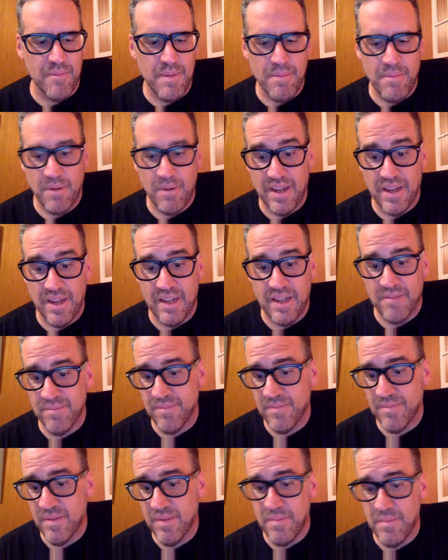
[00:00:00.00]
People can get
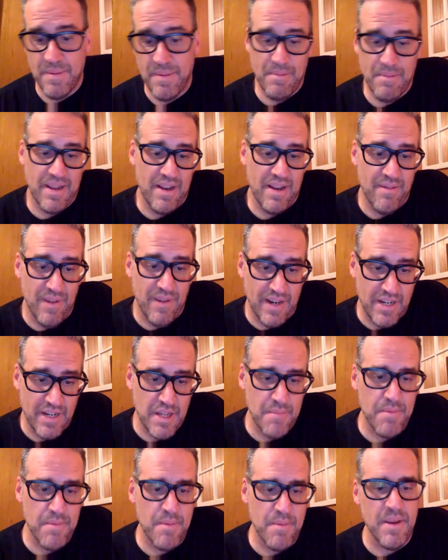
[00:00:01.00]
invited to
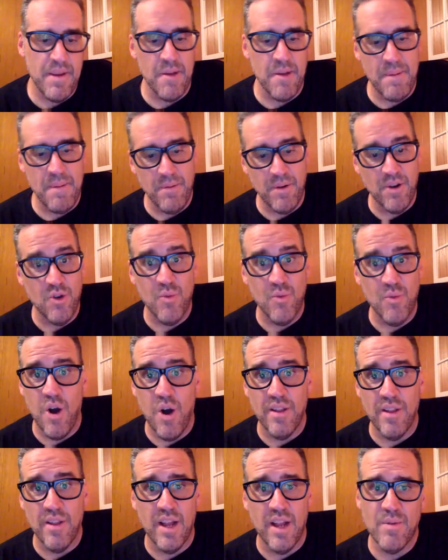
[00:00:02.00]
the premiere. People can do
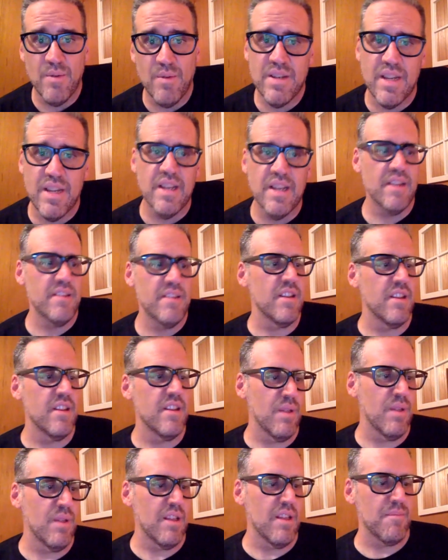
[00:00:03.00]
online whiskey tastings
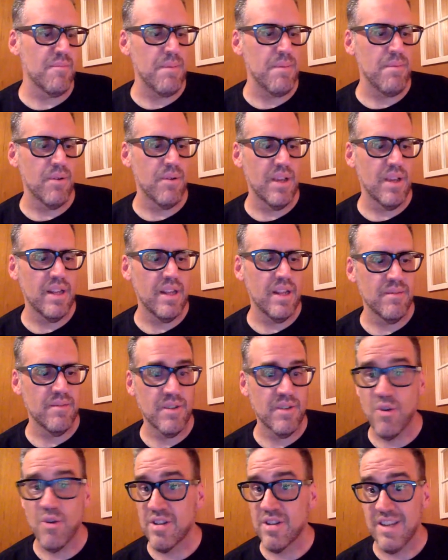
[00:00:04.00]
with us. People can
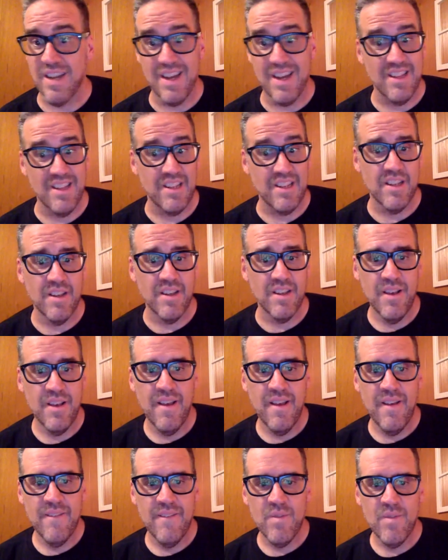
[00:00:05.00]
go to Scotland
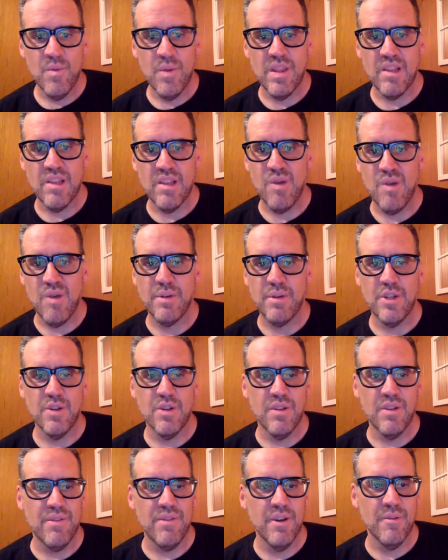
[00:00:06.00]
with us while we shoot
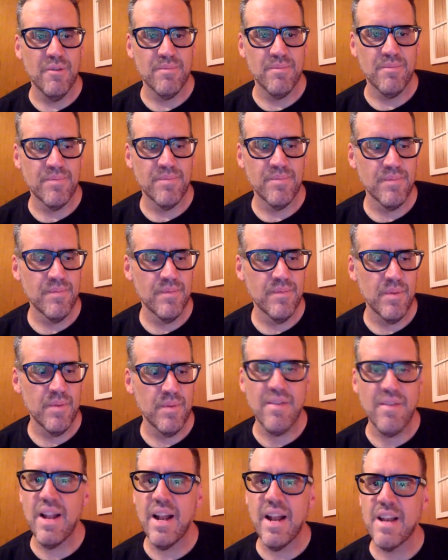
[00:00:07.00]
the film. We
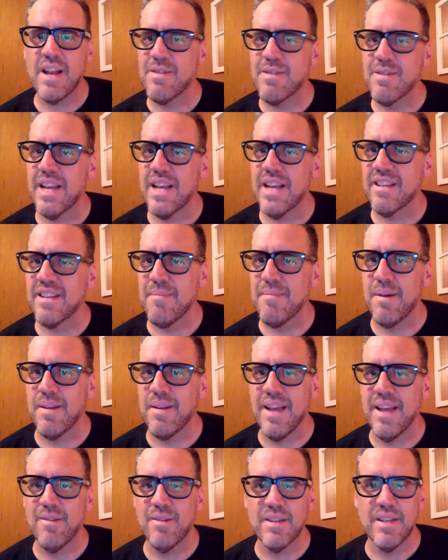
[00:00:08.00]
haven't had anyone take us up on
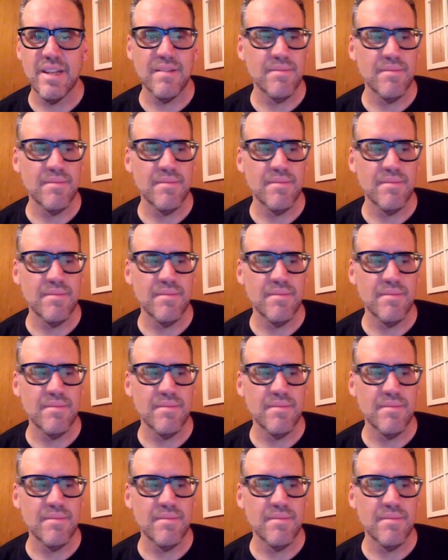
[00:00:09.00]
that one yet.